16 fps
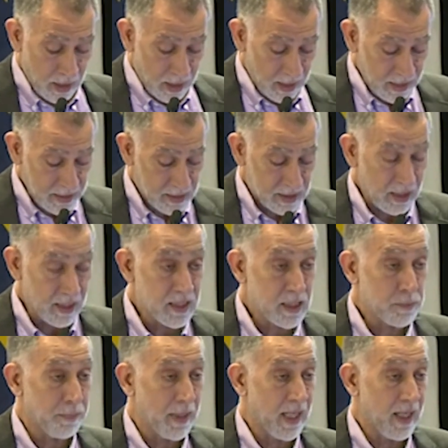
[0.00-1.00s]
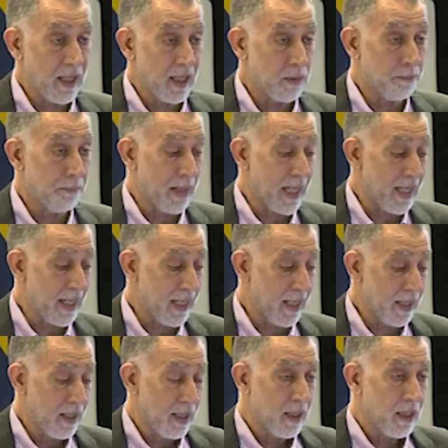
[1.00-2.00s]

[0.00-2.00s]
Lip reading: is inspired by